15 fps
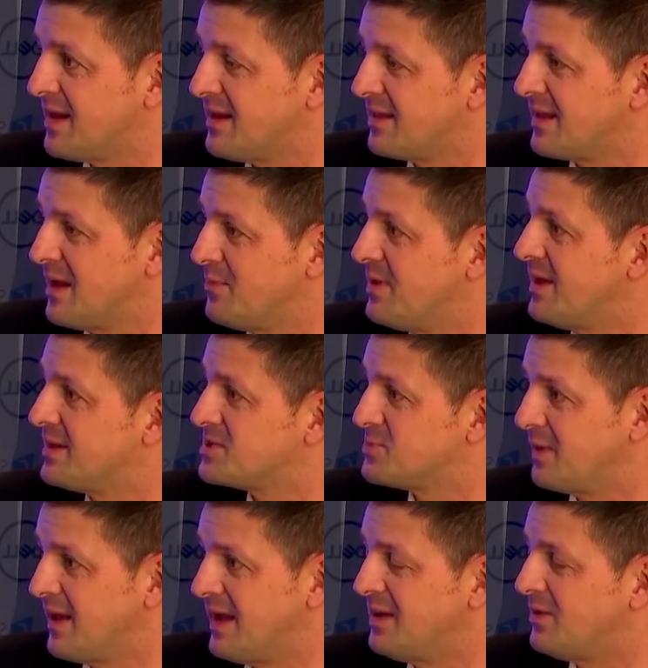that it can be
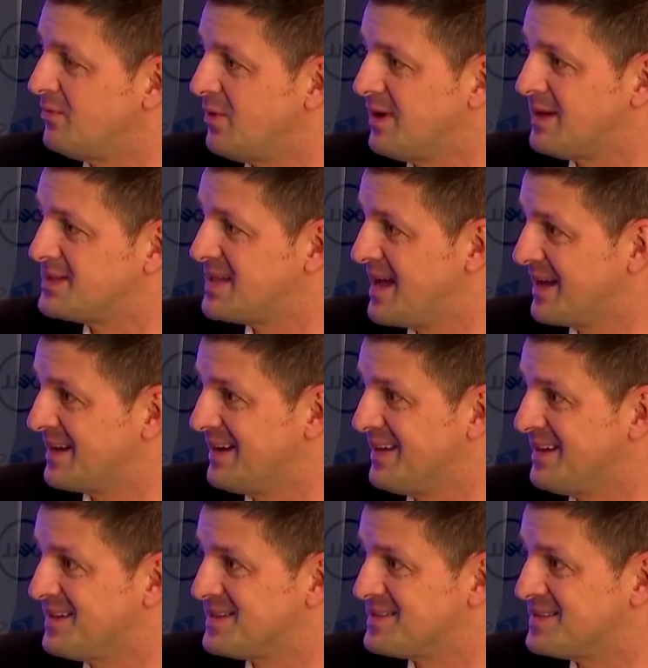explained of what
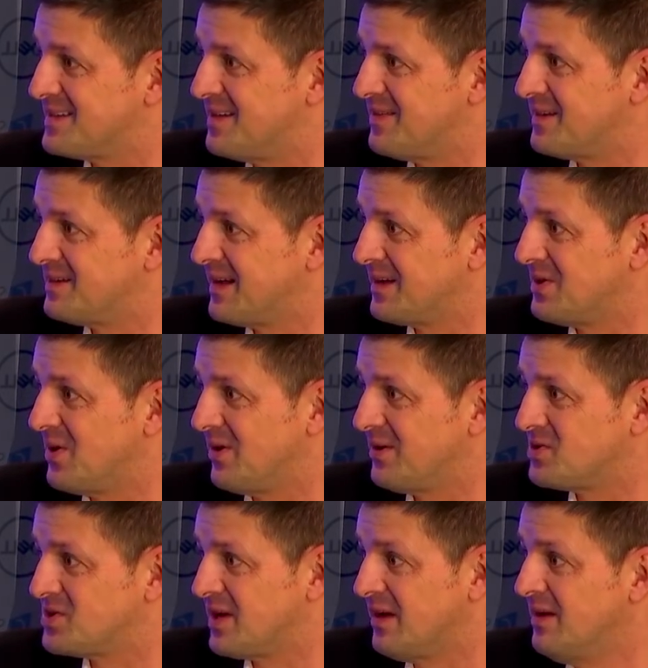exactly is in the
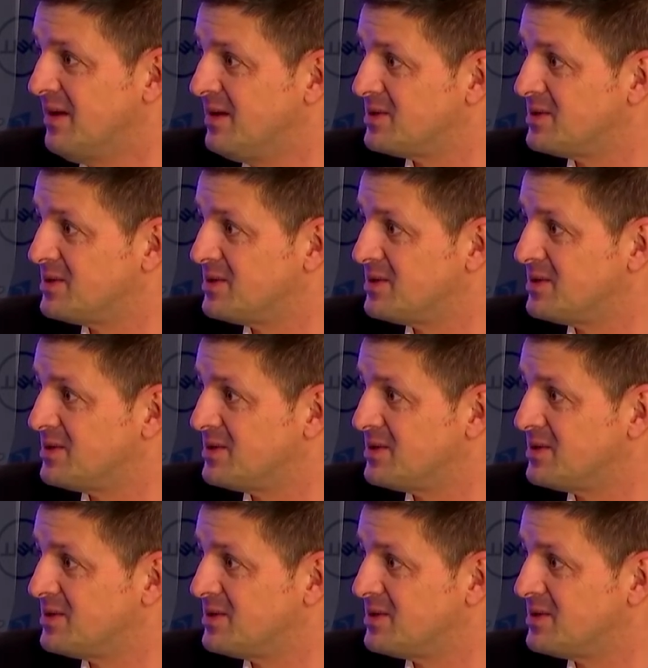technology.